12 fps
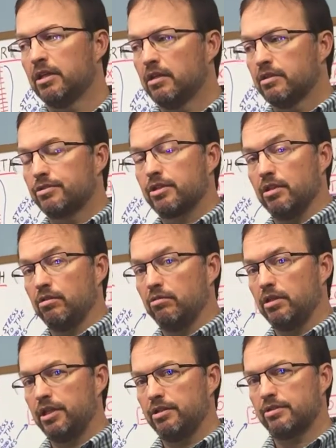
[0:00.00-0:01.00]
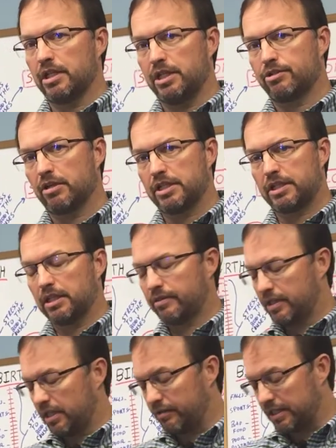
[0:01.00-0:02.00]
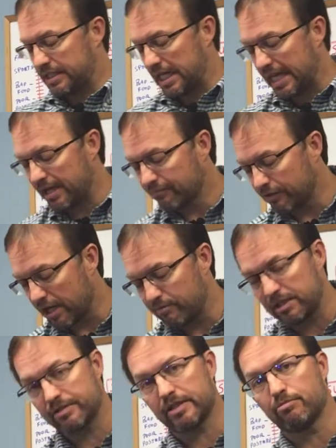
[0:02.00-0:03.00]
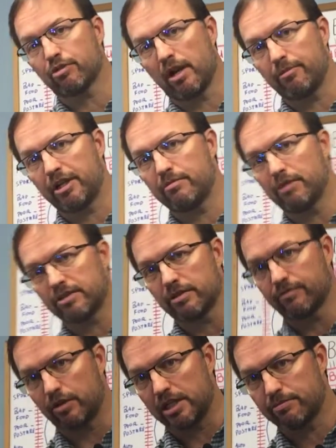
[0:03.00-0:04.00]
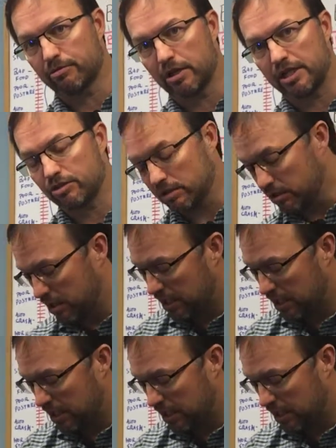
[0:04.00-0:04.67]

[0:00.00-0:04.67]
So here's an interesting thing. The diaphragm is the primary muscle of respiration.